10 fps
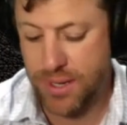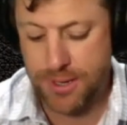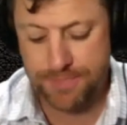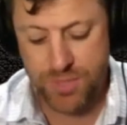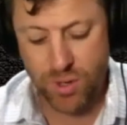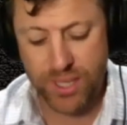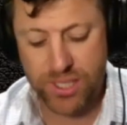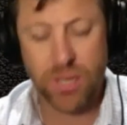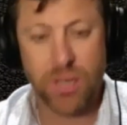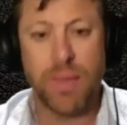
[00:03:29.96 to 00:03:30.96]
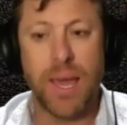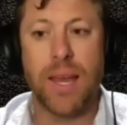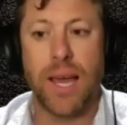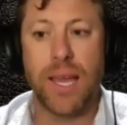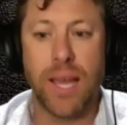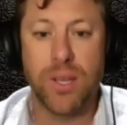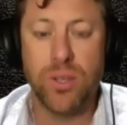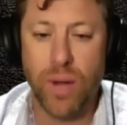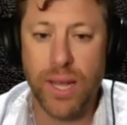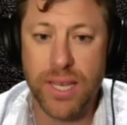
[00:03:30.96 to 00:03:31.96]
So as a young man, I
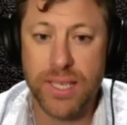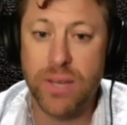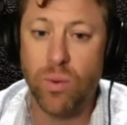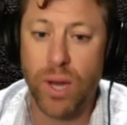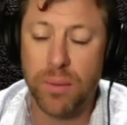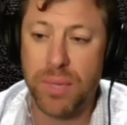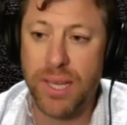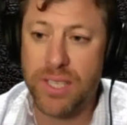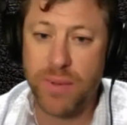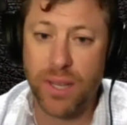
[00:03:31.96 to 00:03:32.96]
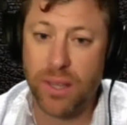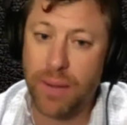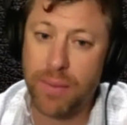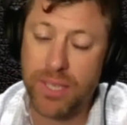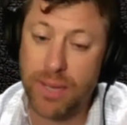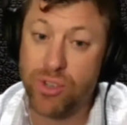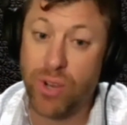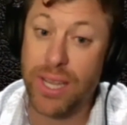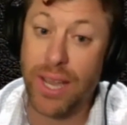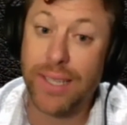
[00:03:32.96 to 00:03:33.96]
knew I didn't want to be. I spent a lot of my time
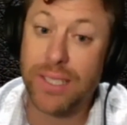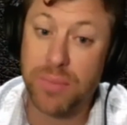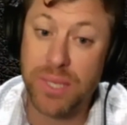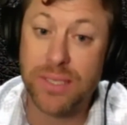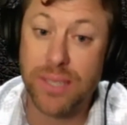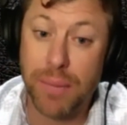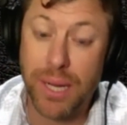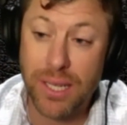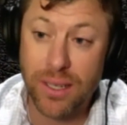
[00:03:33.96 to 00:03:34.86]
trying not to be somebody.